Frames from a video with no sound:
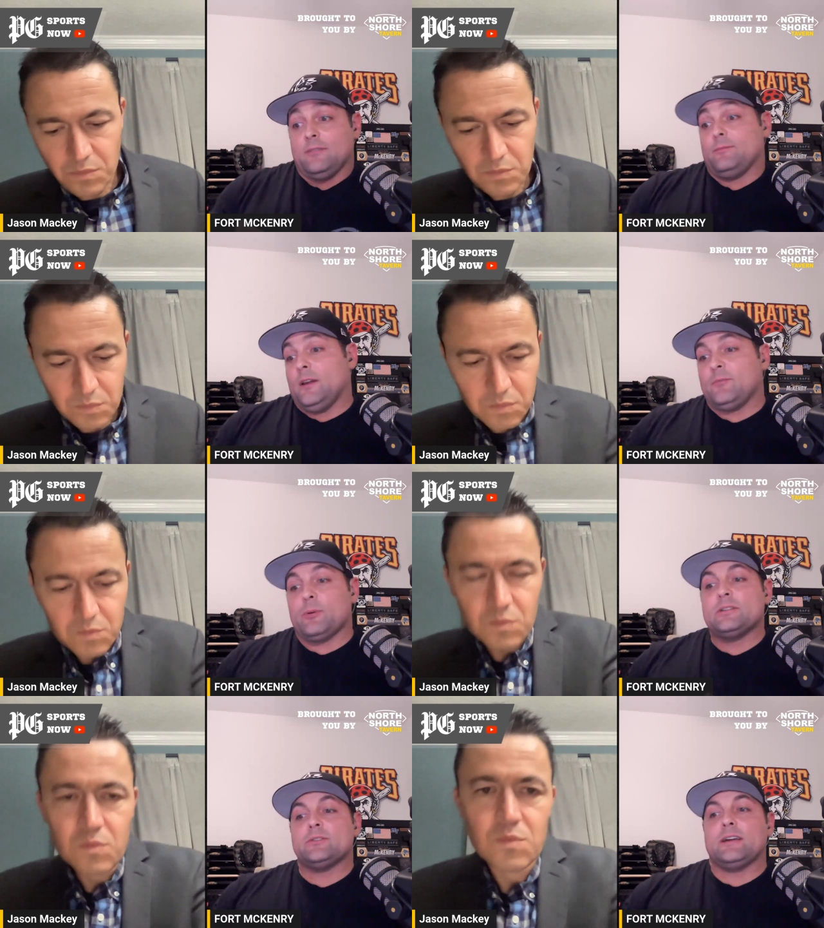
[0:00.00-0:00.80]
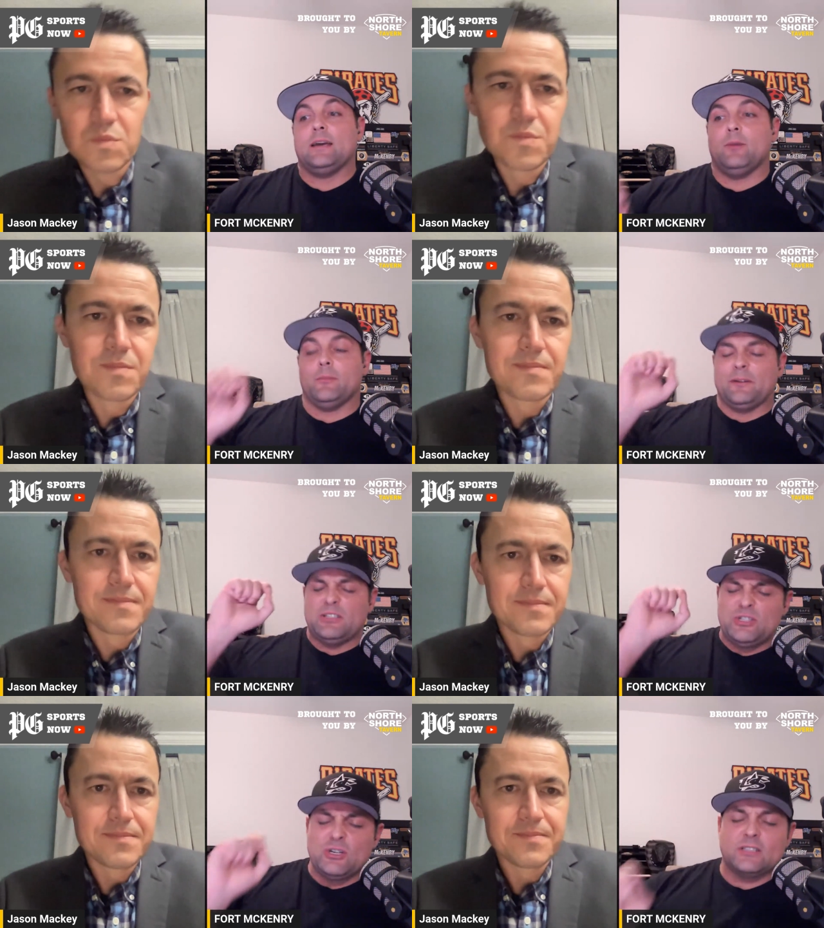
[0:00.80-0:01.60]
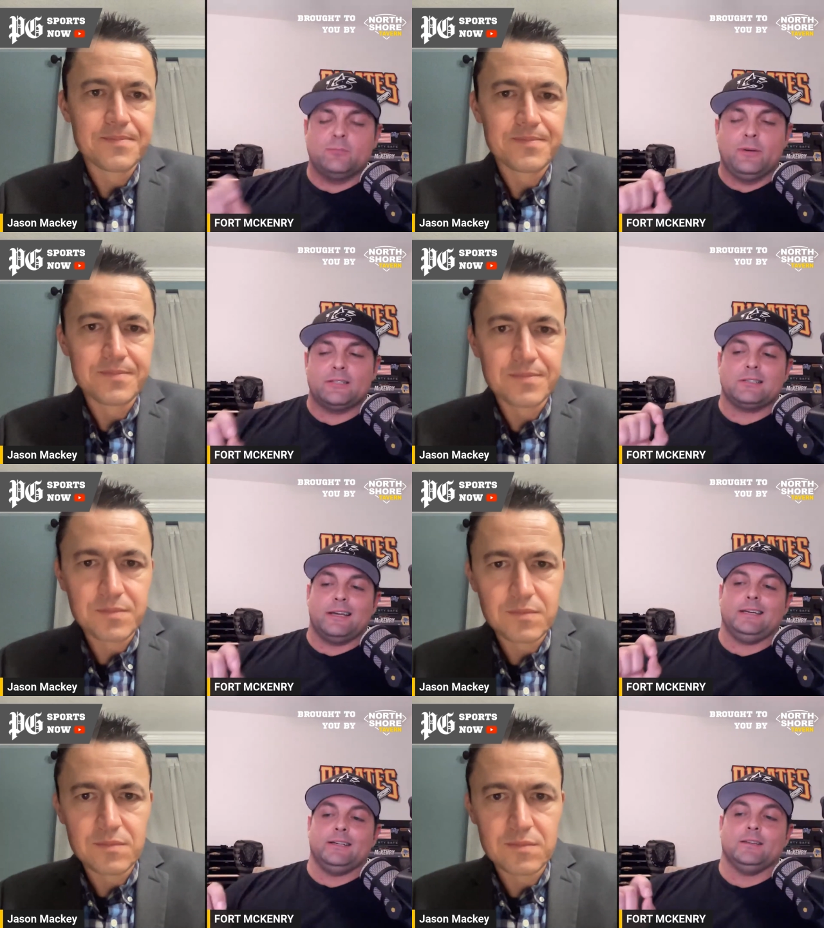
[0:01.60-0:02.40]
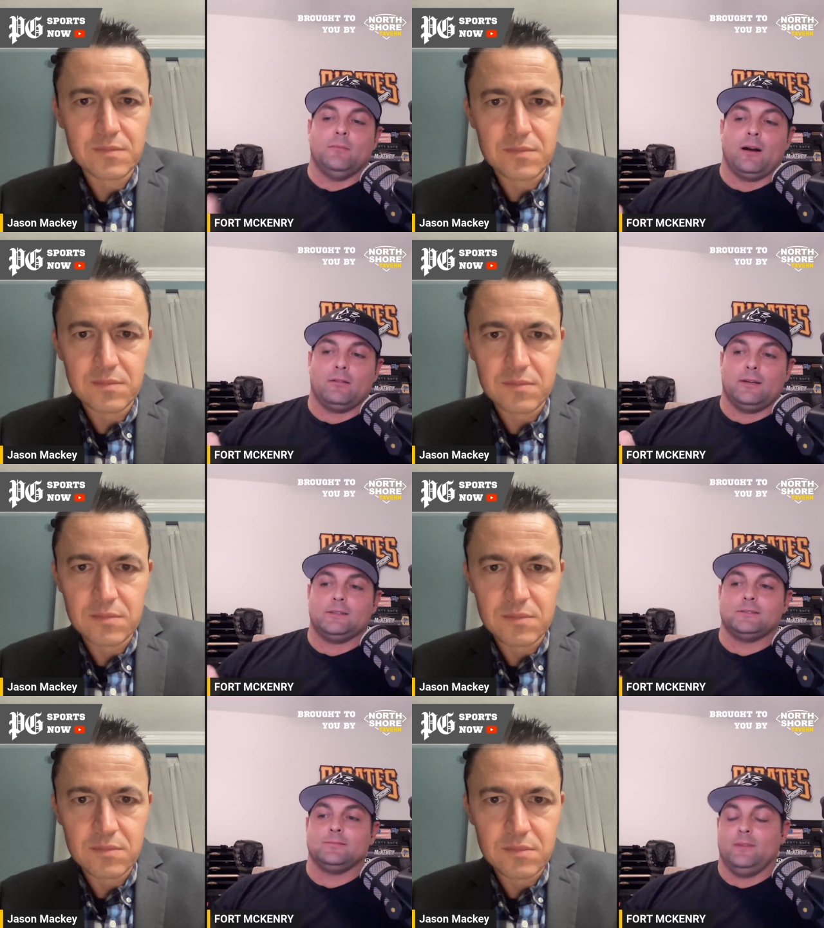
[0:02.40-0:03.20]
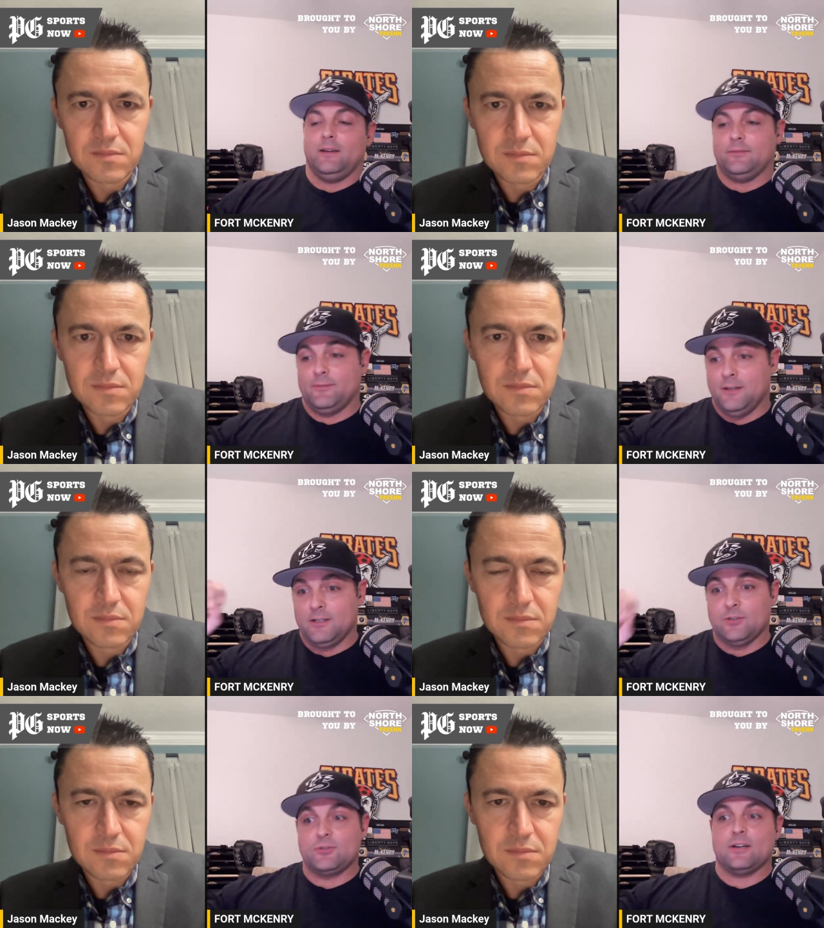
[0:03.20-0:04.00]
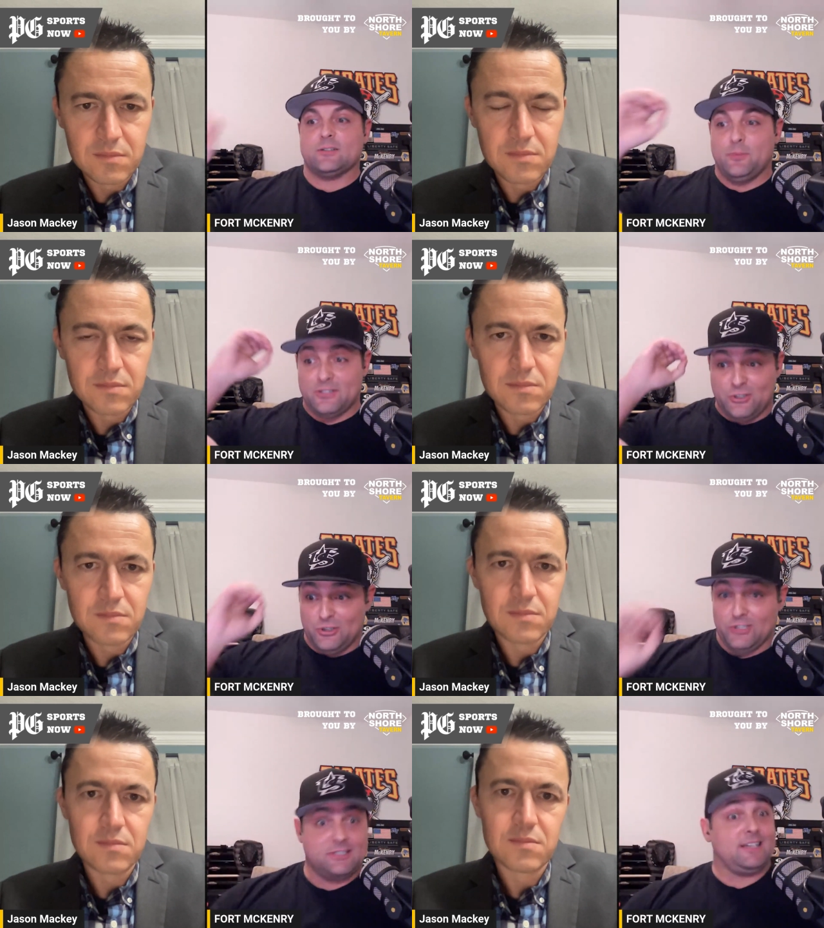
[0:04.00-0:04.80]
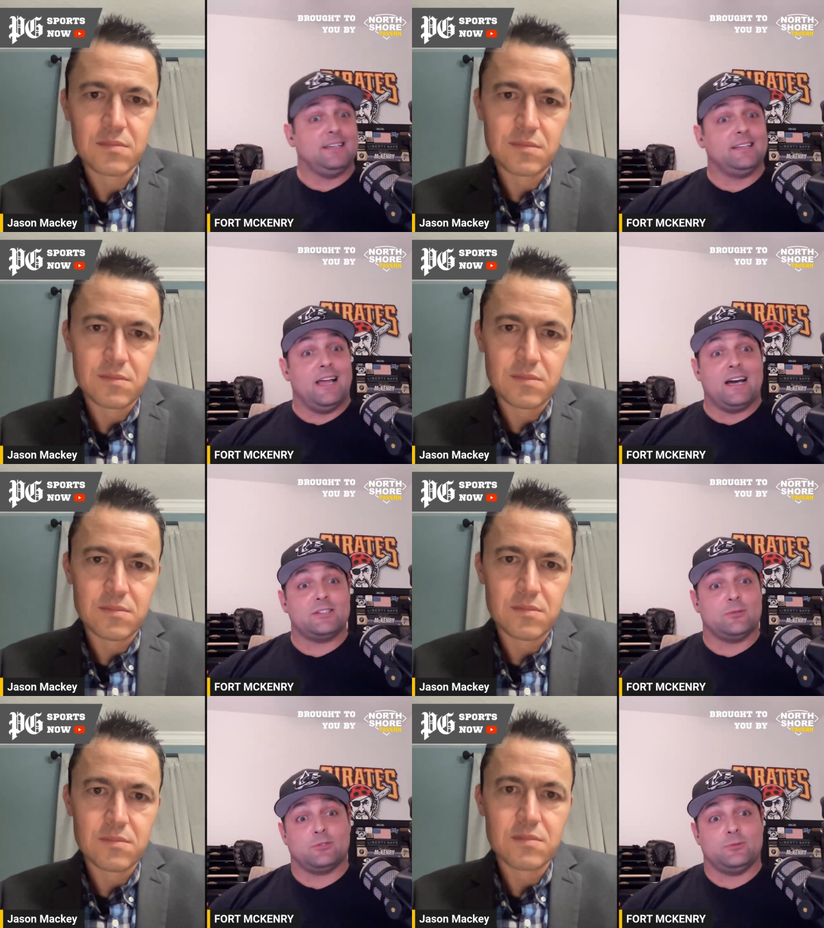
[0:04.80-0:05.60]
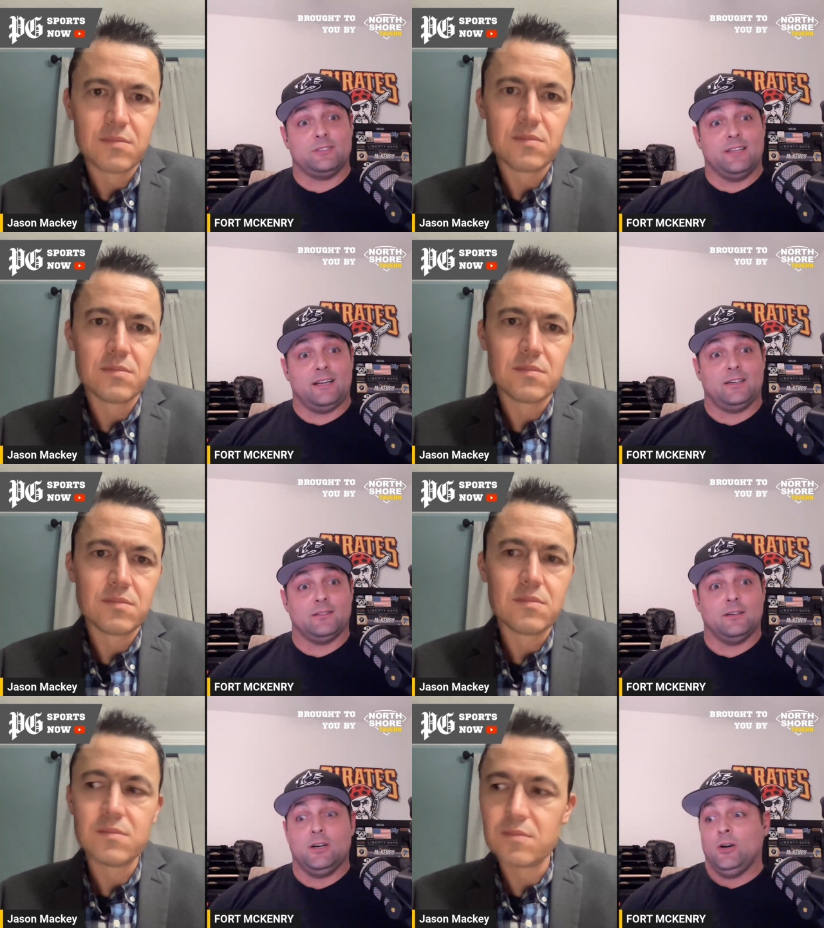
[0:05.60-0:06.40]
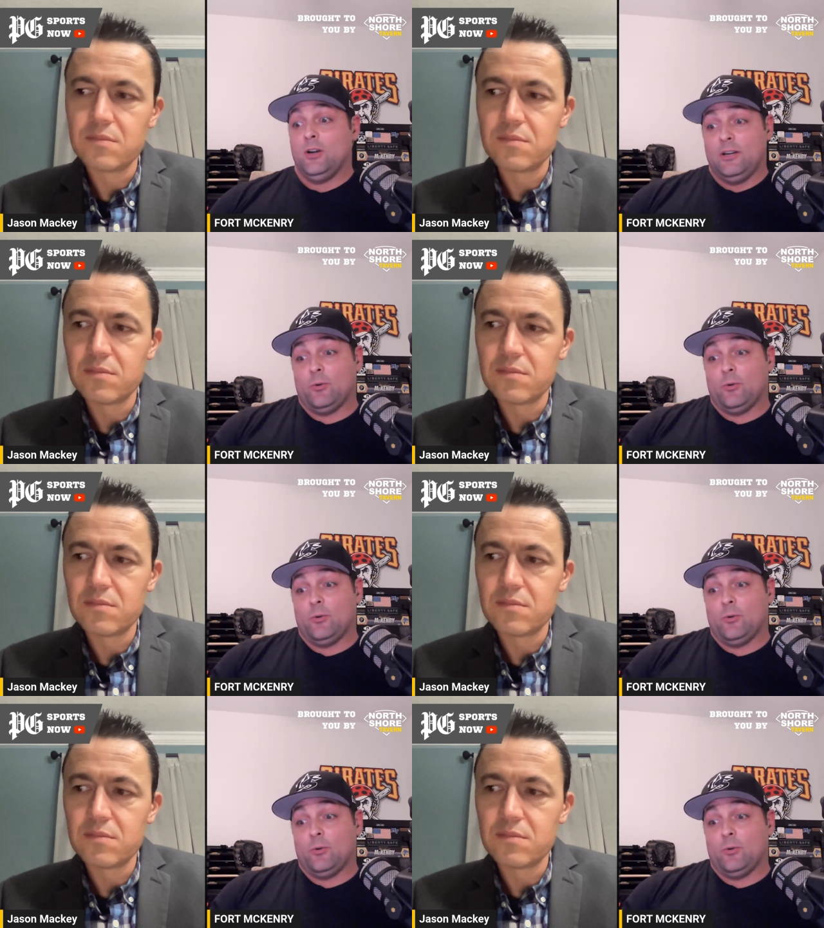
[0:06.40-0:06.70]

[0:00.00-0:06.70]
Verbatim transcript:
Speaker 1: If if Priester came up and just pitched like he did in the minor leagues, if Contreras pitched just like he did last year, which wasn't that good, and